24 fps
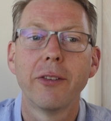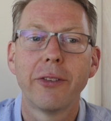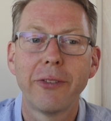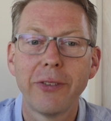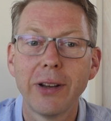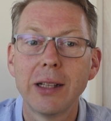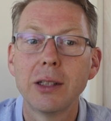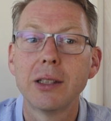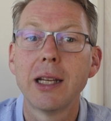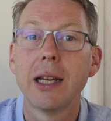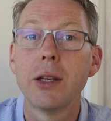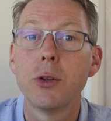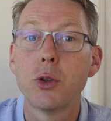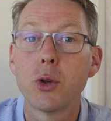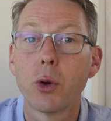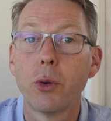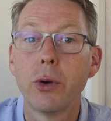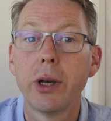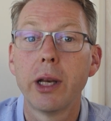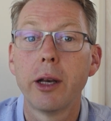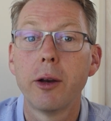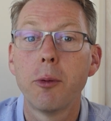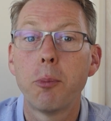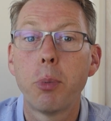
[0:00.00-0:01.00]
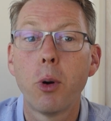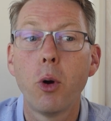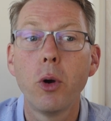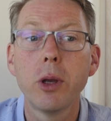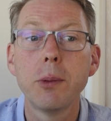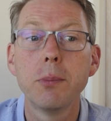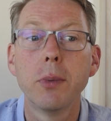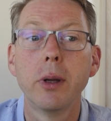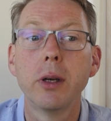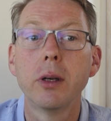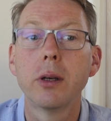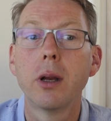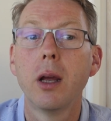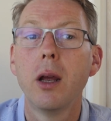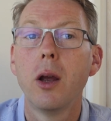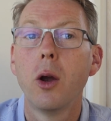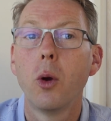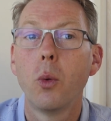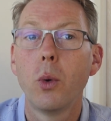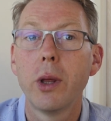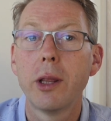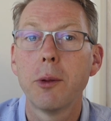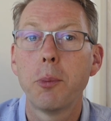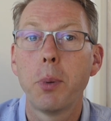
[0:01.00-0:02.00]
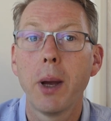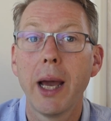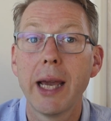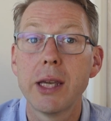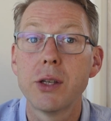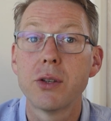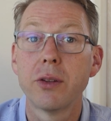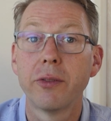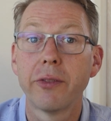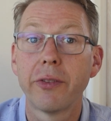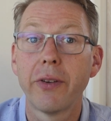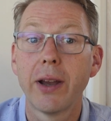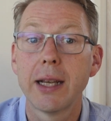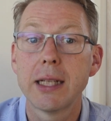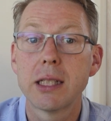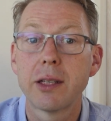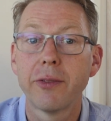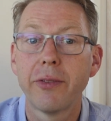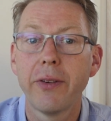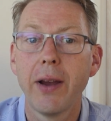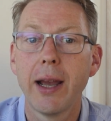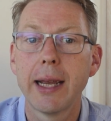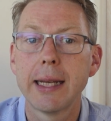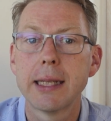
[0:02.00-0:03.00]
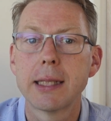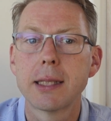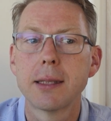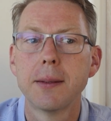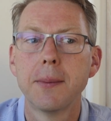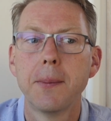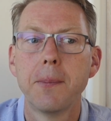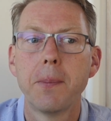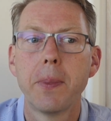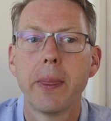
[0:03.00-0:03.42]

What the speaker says: filled in during an appointment with a patient face-to-face.